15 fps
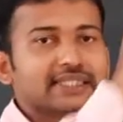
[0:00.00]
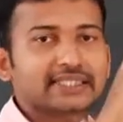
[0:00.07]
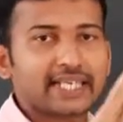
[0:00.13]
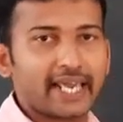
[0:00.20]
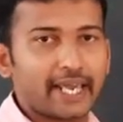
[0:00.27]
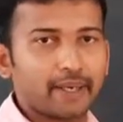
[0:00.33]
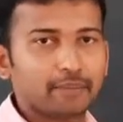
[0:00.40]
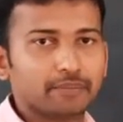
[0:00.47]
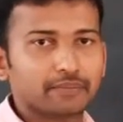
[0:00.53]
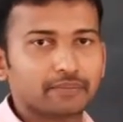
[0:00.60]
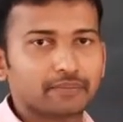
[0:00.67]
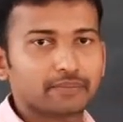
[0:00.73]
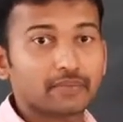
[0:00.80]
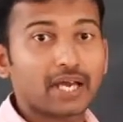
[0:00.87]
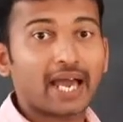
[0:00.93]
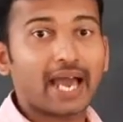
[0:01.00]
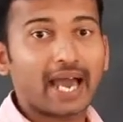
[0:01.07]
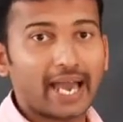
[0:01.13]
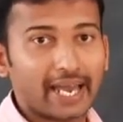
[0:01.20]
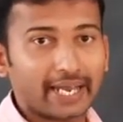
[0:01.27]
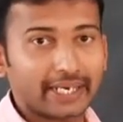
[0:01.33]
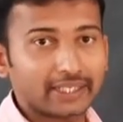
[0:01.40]
same,
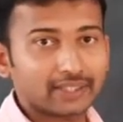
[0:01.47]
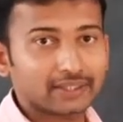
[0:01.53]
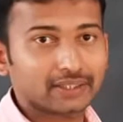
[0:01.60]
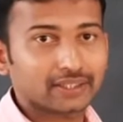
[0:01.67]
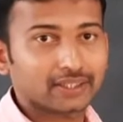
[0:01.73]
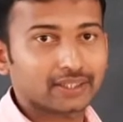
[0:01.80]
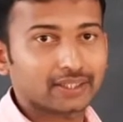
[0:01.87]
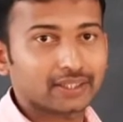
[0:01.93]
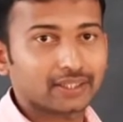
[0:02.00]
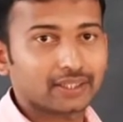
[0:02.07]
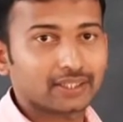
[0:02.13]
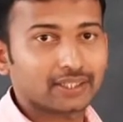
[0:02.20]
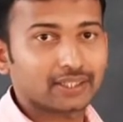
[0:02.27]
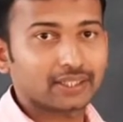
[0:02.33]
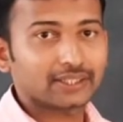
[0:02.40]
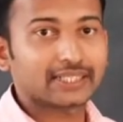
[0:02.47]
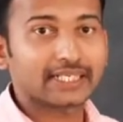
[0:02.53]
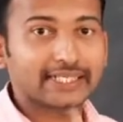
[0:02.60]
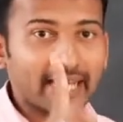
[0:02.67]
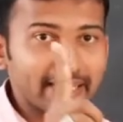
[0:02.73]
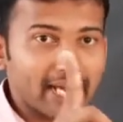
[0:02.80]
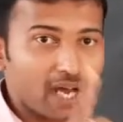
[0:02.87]
and the
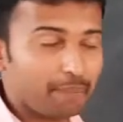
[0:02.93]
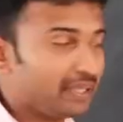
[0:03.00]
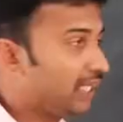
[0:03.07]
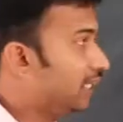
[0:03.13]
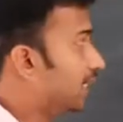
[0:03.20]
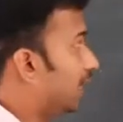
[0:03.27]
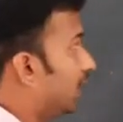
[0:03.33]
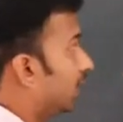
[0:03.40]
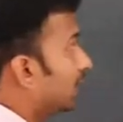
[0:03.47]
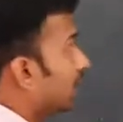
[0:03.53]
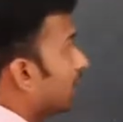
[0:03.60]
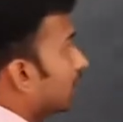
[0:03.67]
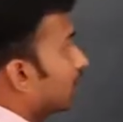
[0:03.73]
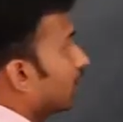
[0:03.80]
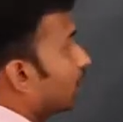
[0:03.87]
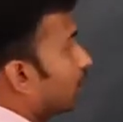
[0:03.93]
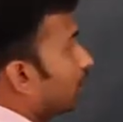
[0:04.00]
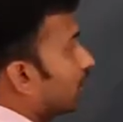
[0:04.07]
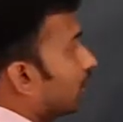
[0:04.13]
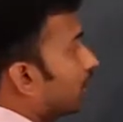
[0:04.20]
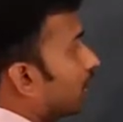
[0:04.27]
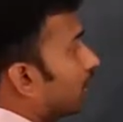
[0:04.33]
diameter
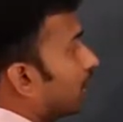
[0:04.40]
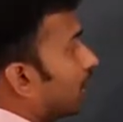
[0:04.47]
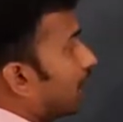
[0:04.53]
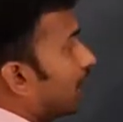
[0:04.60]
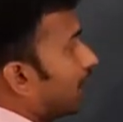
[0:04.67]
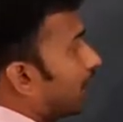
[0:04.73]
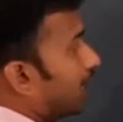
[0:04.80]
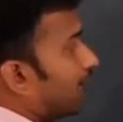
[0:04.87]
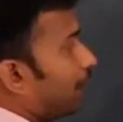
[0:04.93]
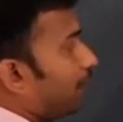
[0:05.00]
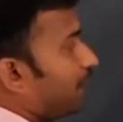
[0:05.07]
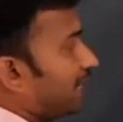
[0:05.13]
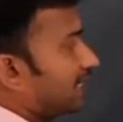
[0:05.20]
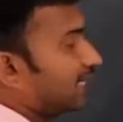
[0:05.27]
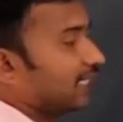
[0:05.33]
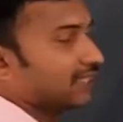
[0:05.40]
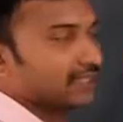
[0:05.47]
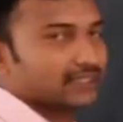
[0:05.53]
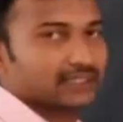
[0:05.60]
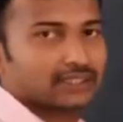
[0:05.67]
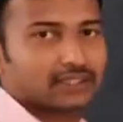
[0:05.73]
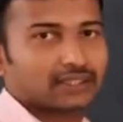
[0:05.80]

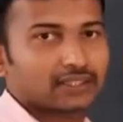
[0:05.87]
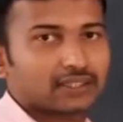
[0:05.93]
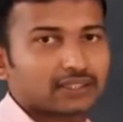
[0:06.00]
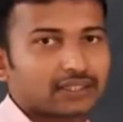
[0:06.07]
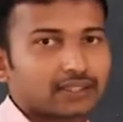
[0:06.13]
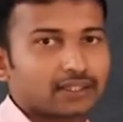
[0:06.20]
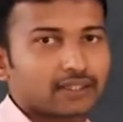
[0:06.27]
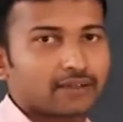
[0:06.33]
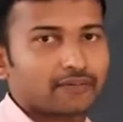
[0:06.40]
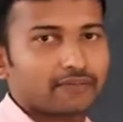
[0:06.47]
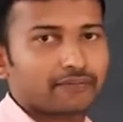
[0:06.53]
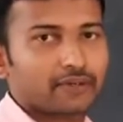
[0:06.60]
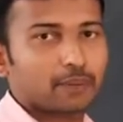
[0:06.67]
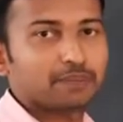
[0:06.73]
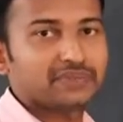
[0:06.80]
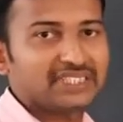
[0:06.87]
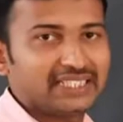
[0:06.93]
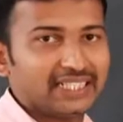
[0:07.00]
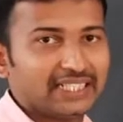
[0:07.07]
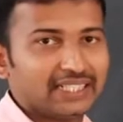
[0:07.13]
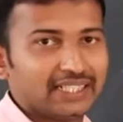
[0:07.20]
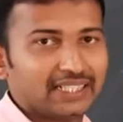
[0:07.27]
represents from
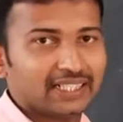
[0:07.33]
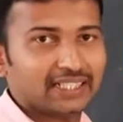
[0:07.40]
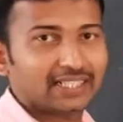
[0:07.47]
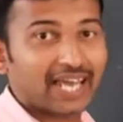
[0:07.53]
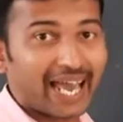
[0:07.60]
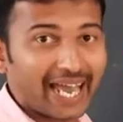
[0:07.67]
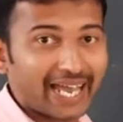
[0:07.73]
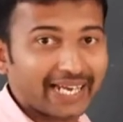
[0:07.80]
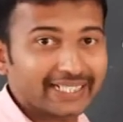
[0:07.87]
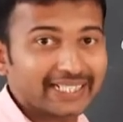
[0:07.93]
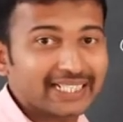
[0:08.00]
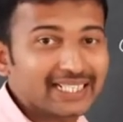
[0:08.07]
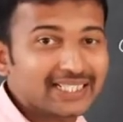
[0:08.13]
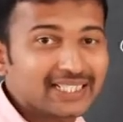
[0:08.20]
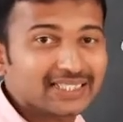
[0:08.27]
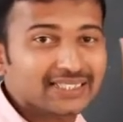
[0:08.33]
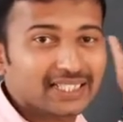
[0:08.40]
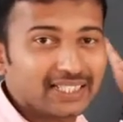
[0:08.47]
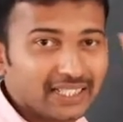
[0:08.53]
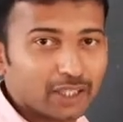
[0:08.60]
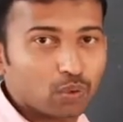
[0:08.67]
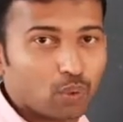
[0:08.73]
D and it is
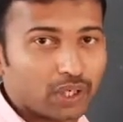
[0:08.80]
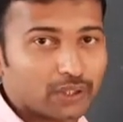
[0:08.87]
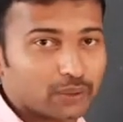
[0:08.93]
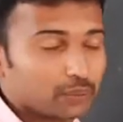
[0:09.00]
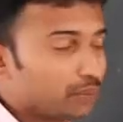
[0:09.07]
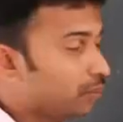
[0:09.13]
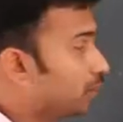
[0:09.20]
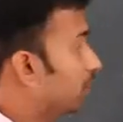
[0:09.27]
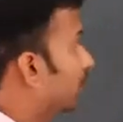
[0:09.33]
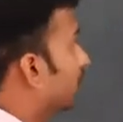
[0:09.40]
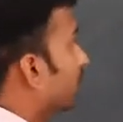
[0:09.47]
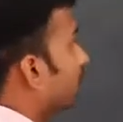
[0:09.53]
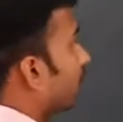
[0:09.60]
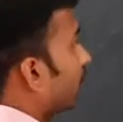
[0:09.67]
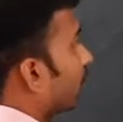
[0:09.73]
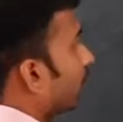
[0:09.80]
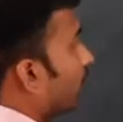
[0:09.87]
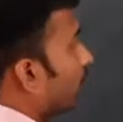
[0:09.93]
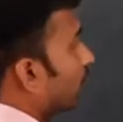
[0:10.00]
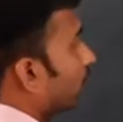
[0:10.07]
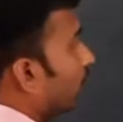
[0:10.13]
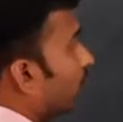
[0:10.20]
equal to
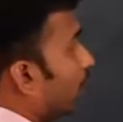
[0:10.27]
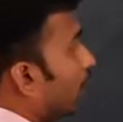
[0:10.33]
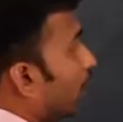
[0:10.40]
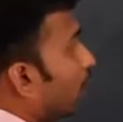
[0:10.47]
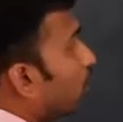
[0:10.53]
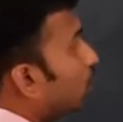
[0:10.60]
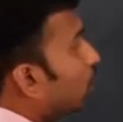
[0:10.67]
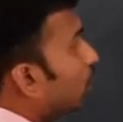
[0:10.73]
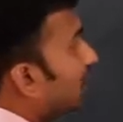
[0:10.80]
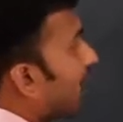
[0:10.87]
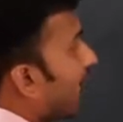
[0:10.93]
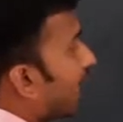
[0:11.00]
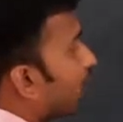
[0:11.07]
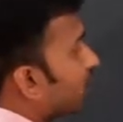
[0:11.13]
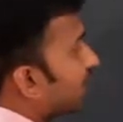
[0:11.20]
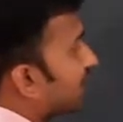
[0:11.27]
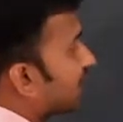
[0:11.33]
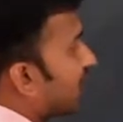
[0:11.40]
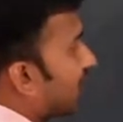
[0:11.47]
2 times the